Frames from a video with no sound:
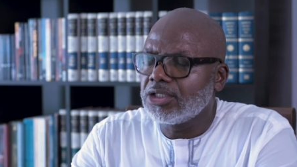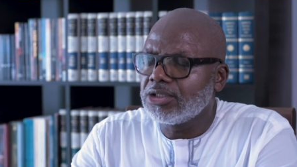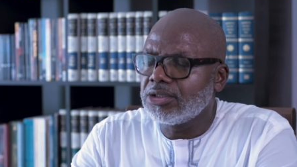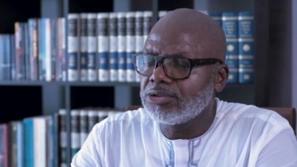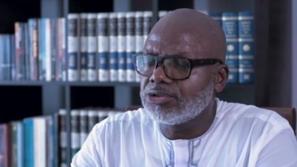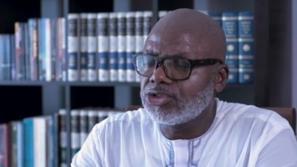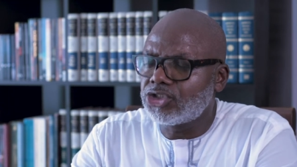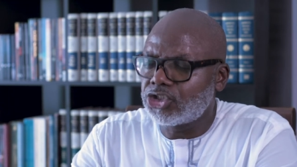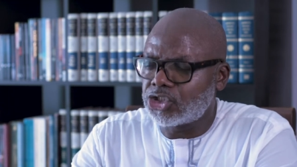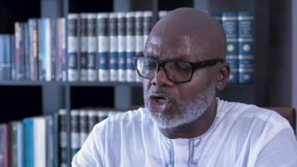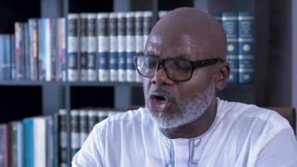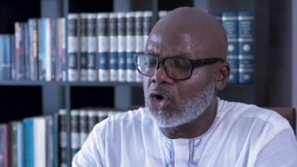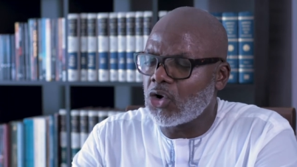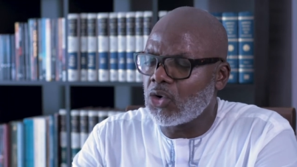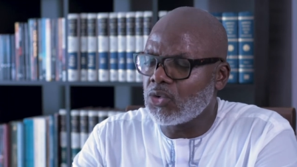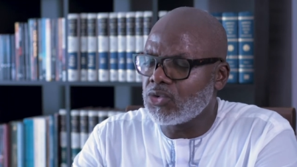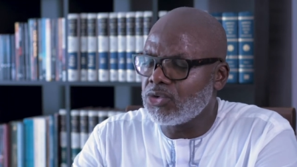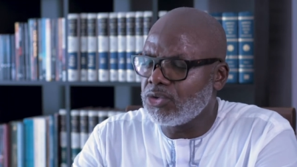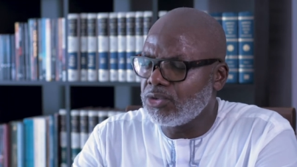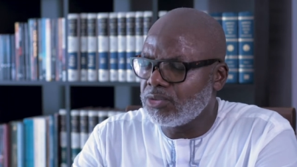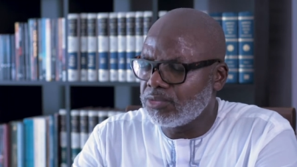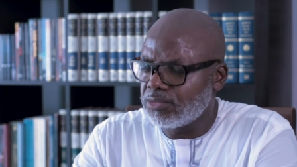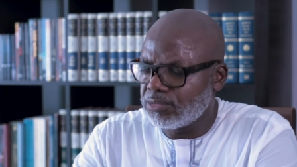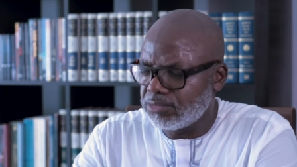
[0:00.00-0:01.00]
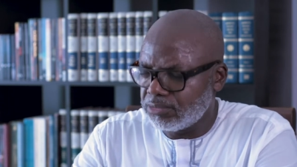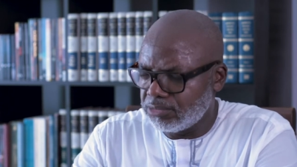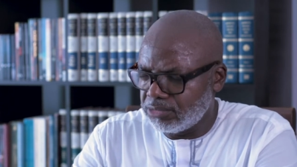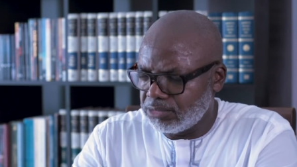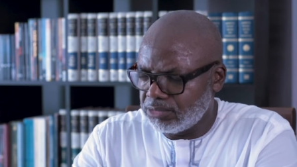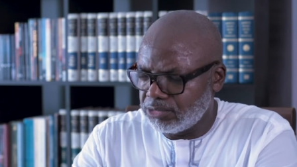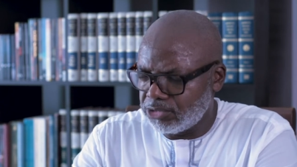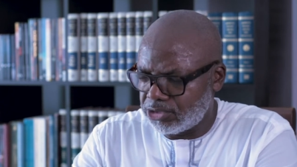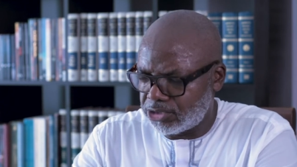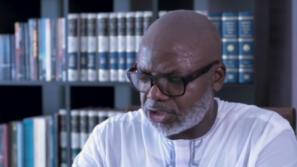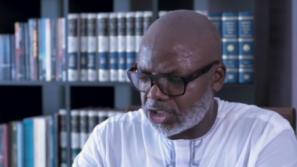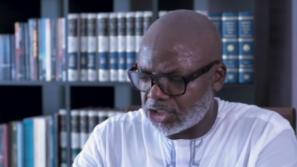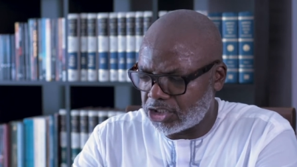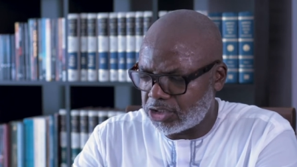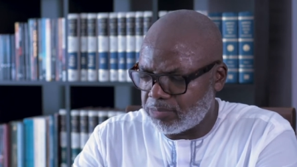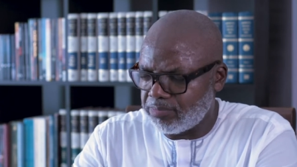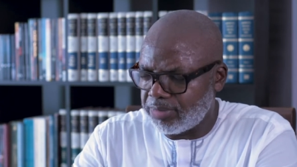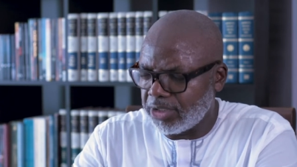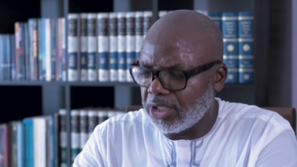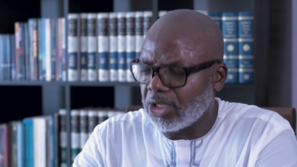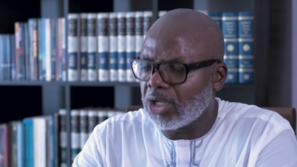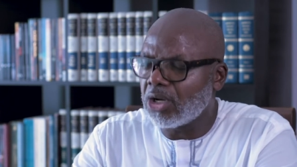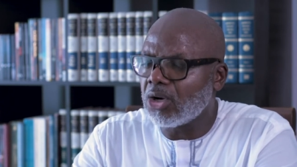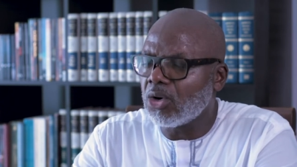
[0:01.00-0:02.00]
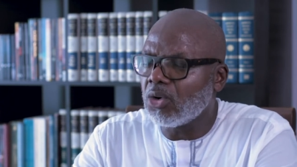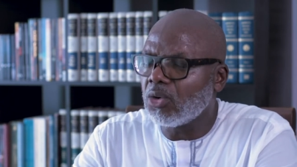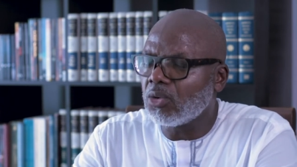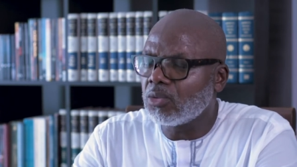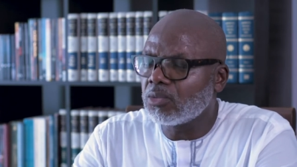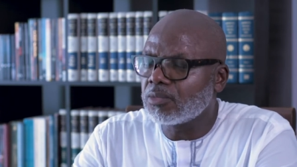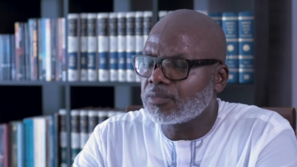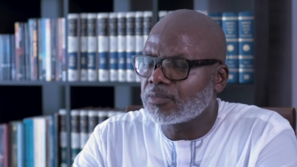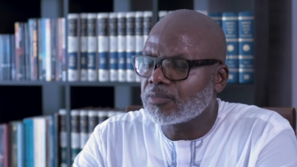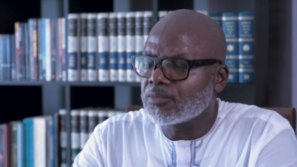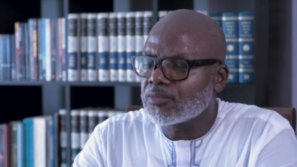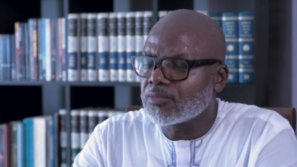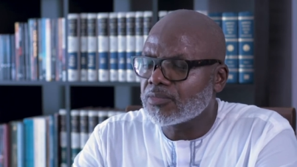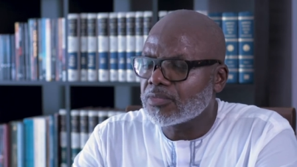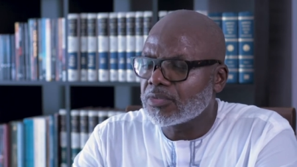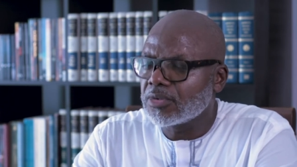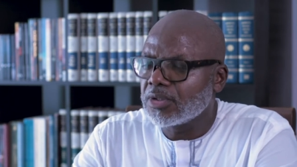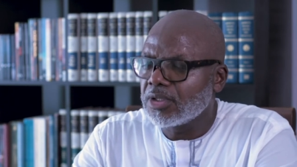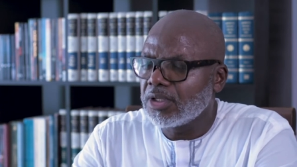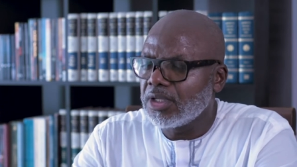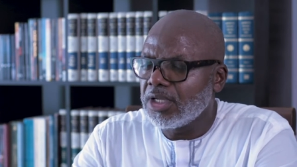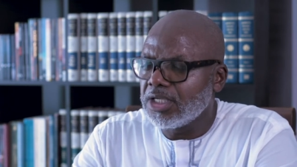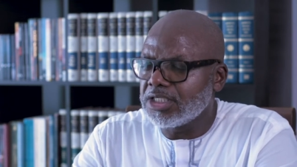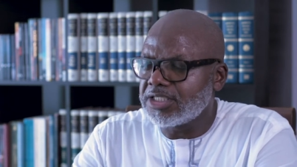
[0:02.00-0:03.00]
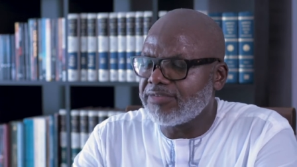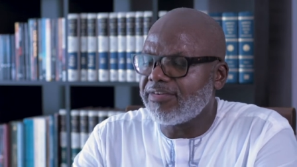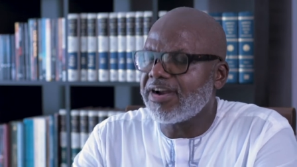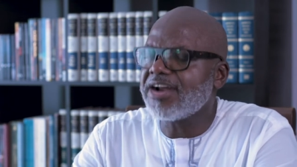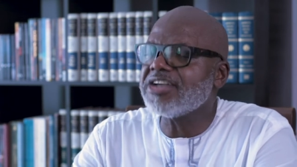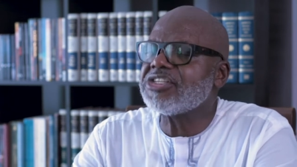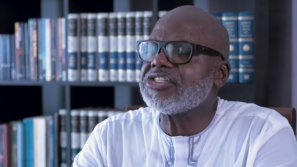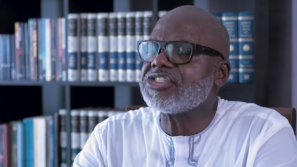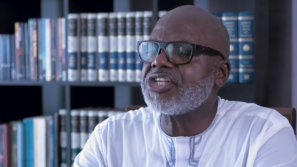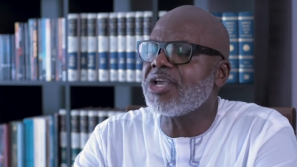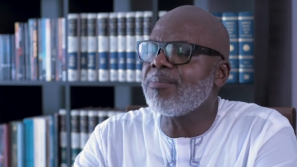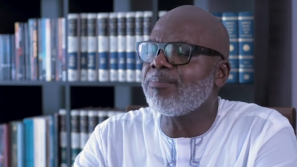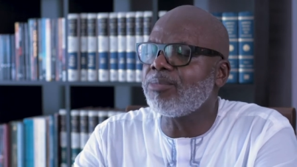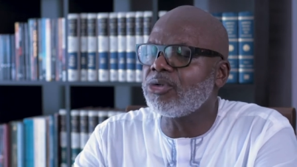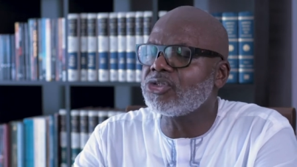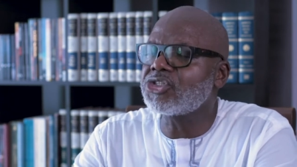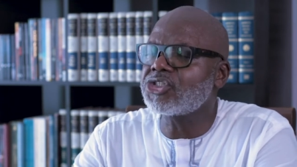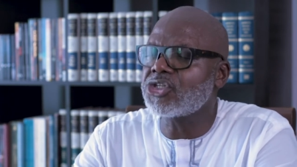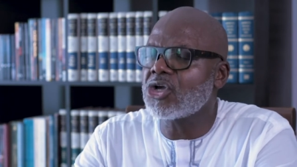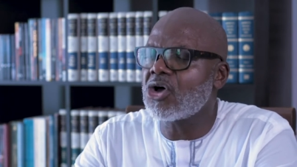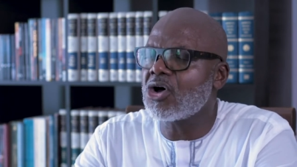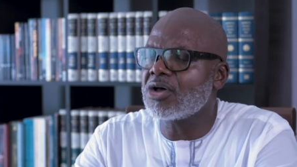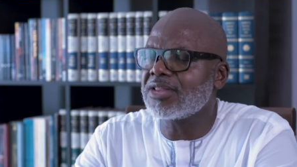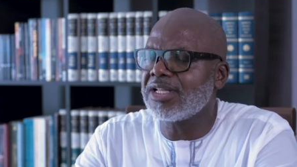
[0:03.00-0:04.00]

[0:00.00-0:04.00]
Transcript: shown just below. It's a very simple song